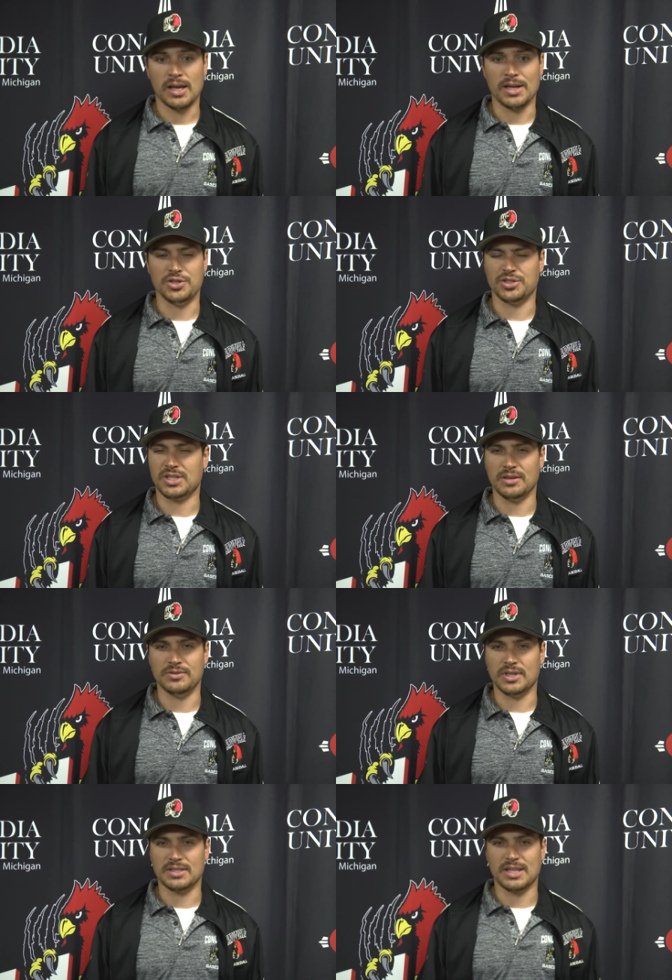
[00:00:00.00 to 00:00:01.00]
It just
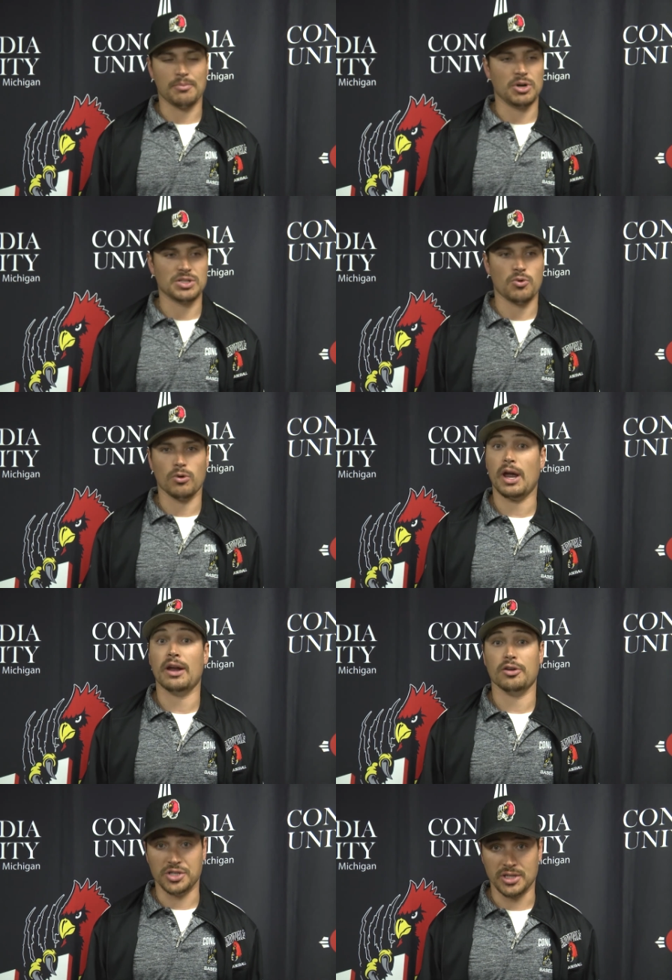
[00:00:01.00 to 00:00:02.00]
gives us that much more
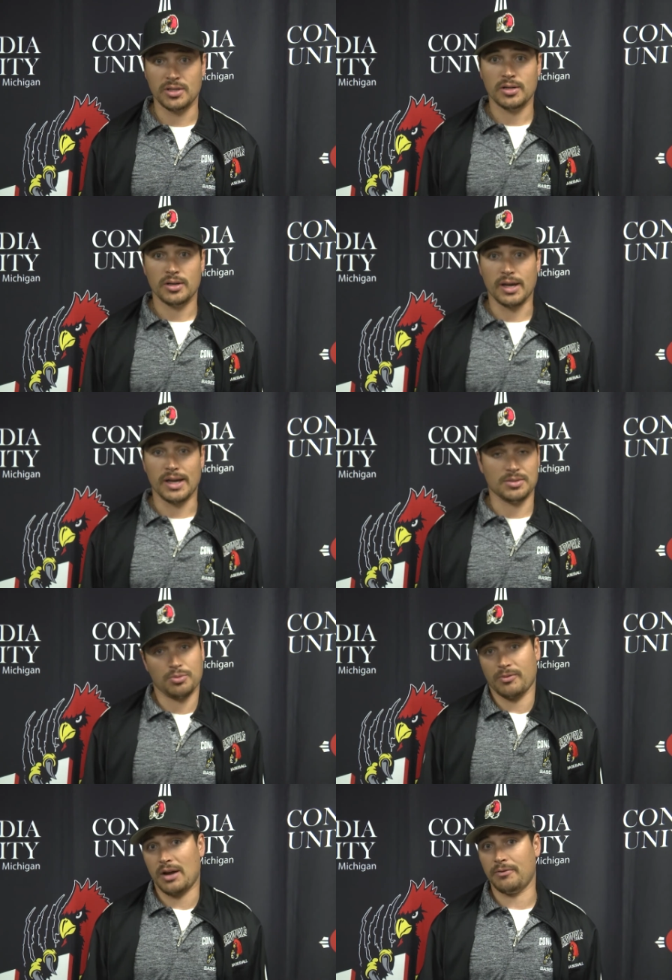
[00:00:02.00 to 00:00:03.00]
energy to
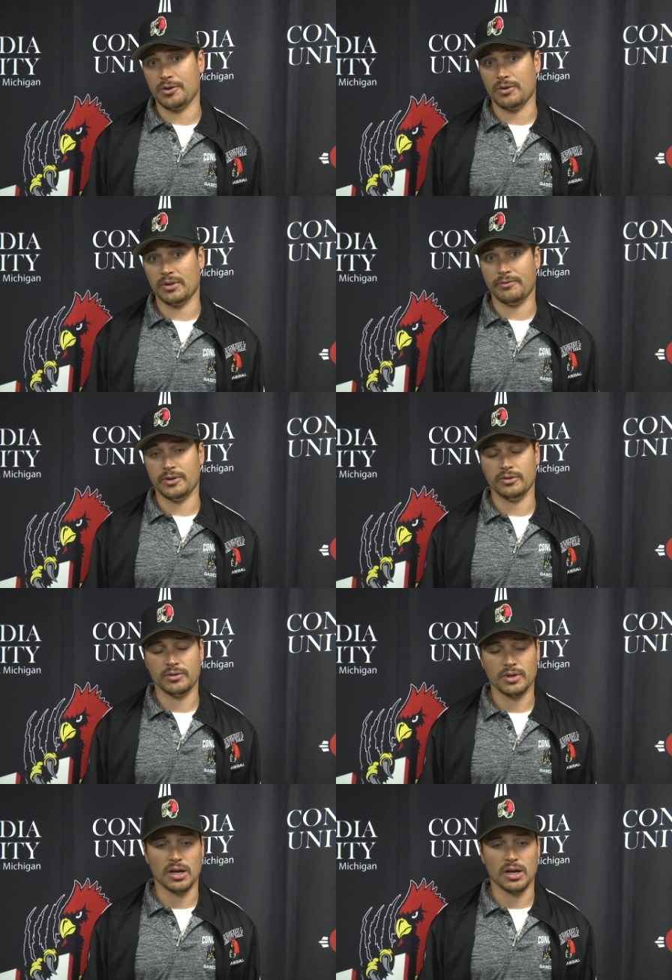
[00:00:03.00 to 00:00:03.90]
provide for you on the field.